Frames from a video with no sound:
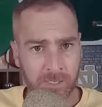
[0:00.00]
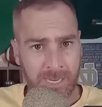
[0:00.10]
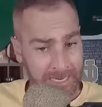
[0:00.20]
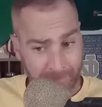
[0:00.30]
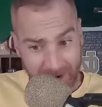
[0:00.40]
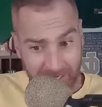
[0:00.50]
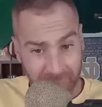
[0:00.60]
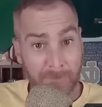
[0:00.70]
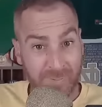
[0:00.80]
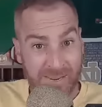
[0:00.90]
And I'm not
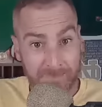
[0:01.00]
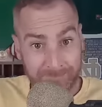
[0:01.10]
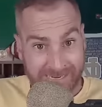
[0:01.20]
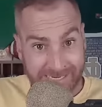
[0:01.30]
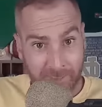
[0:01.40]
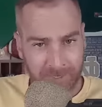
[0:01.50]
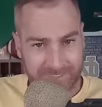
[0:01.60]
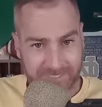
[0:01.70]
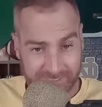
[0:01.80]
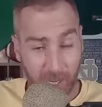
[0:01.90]
even being mean or
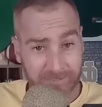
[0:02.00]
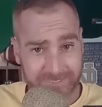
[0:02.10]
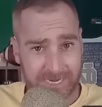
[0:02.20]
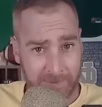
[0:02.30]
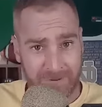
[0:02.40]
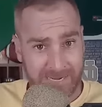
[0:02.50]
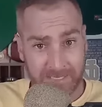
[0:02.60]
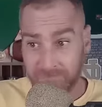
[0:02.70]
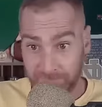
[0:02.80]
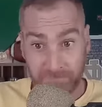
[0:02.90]
insulting. I
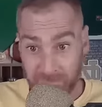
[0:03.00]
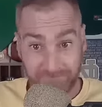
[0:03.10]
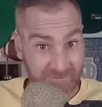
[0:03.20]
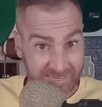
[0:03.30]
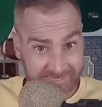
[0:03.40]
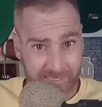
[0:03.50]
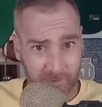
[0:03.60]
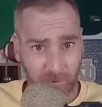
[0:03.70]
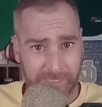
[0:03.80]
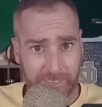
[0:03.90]
mean
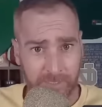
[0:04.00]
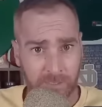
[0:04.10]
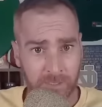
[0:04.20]
physically.